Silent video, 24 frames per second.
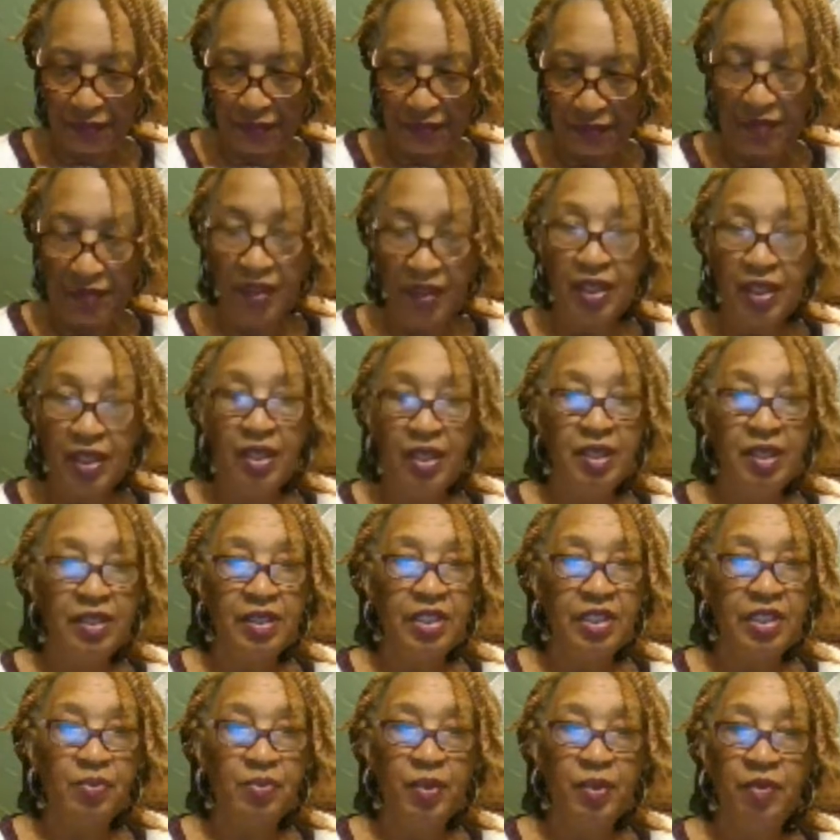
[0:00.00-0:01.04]
just went
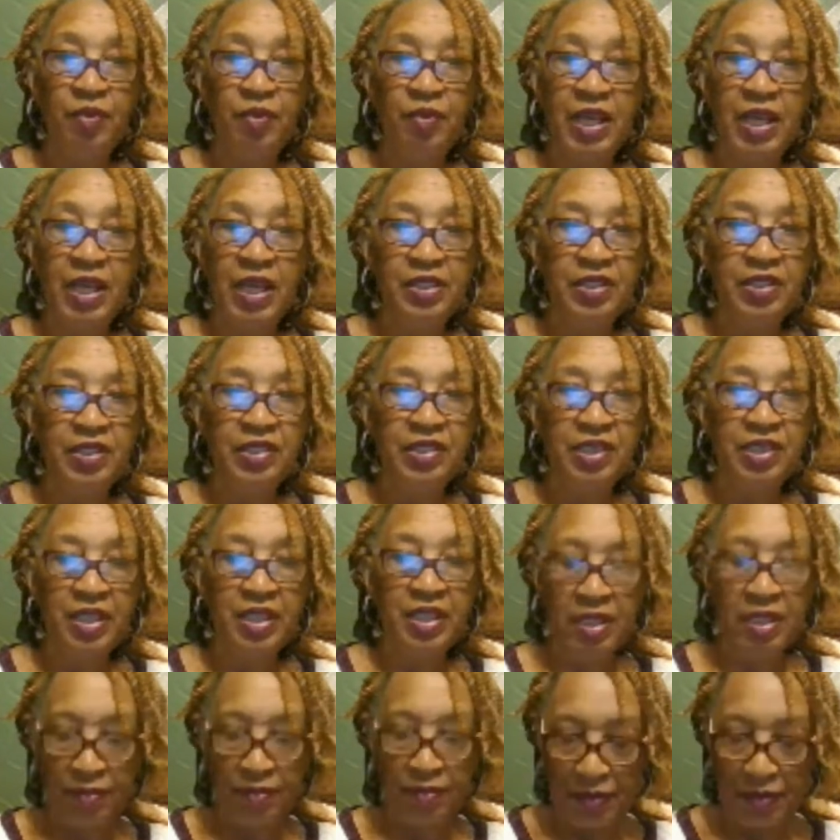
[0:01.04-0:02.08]
right to sleep.
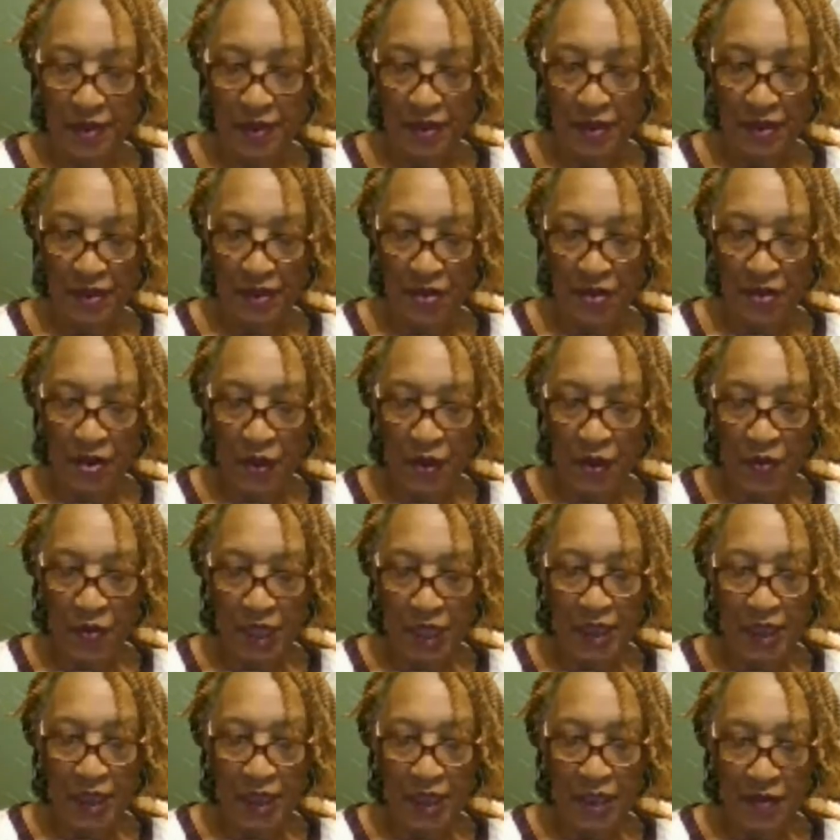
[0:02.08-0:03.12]
I went looking
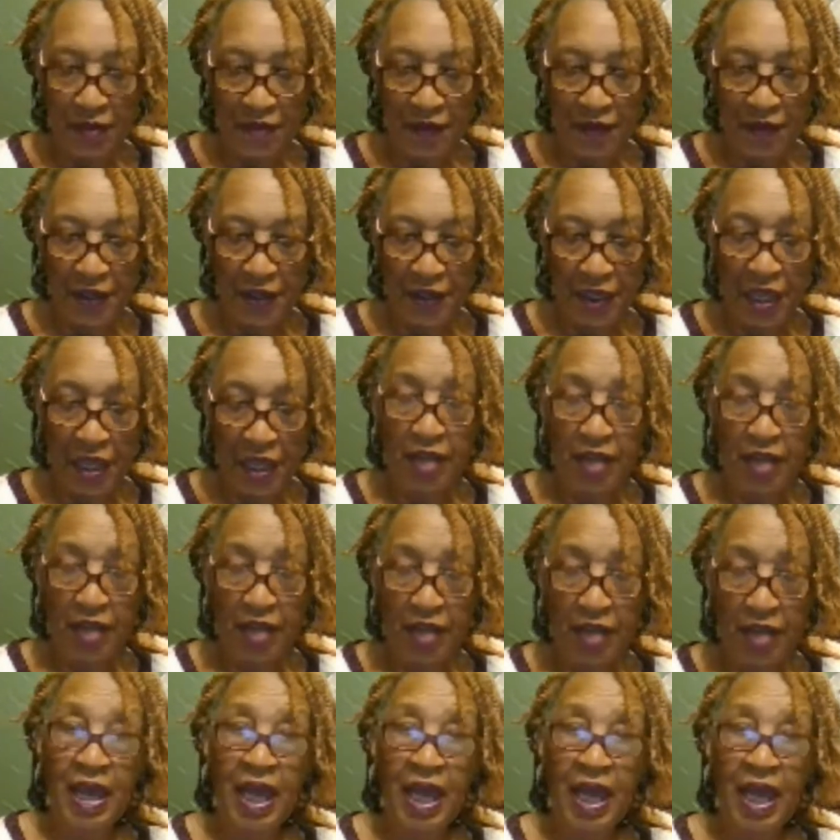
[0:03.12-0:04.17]
for you at
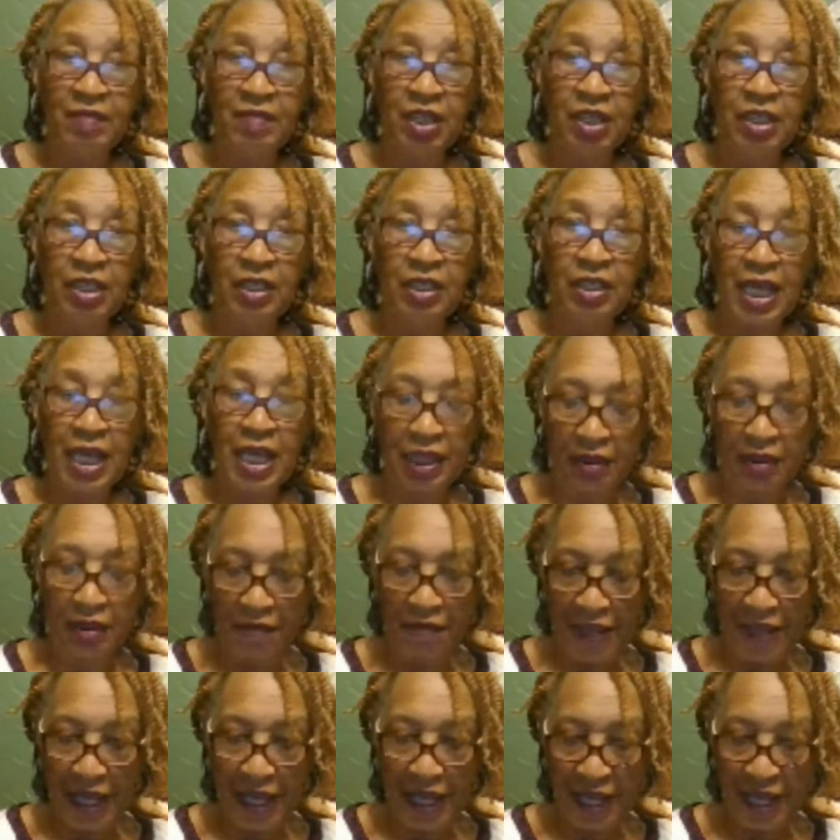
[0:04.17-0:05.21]
5, a little after
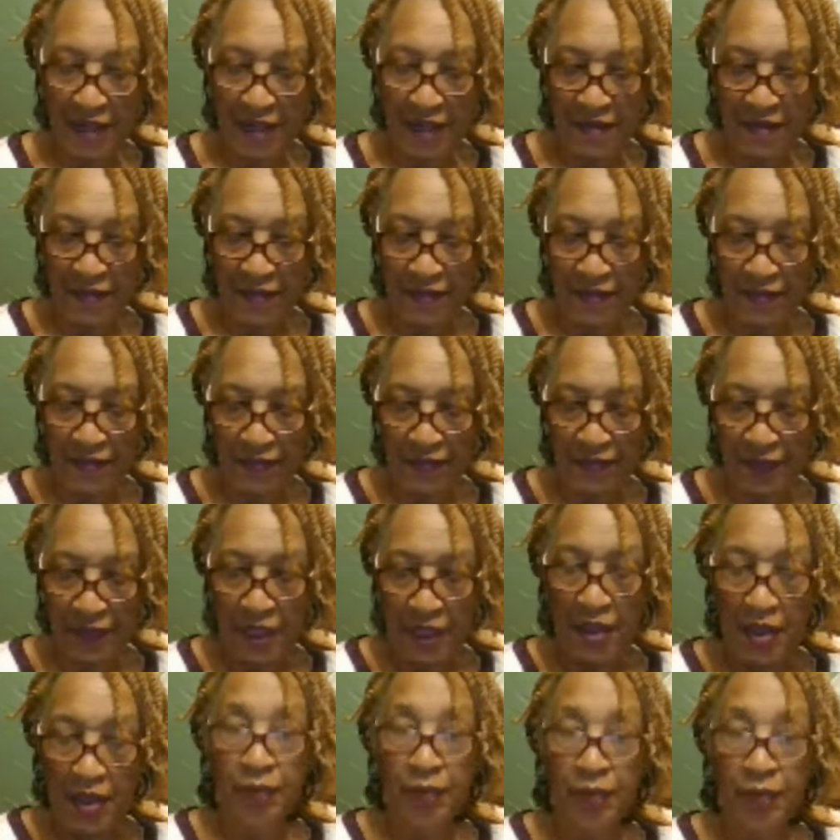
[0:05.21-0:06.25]
5, but I
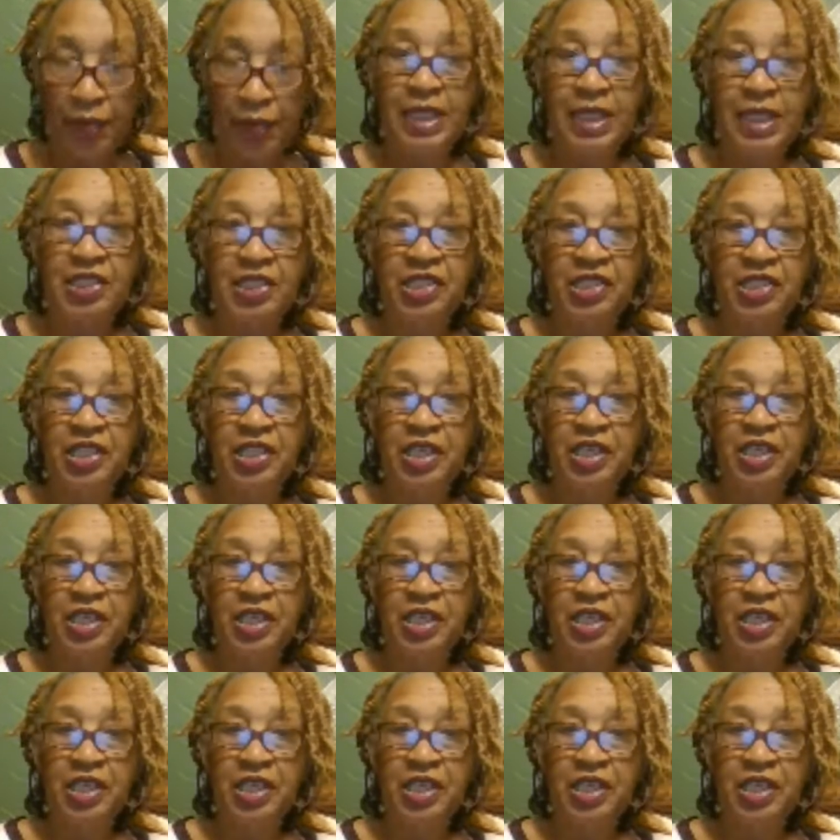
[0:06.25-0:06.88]
didn't see you.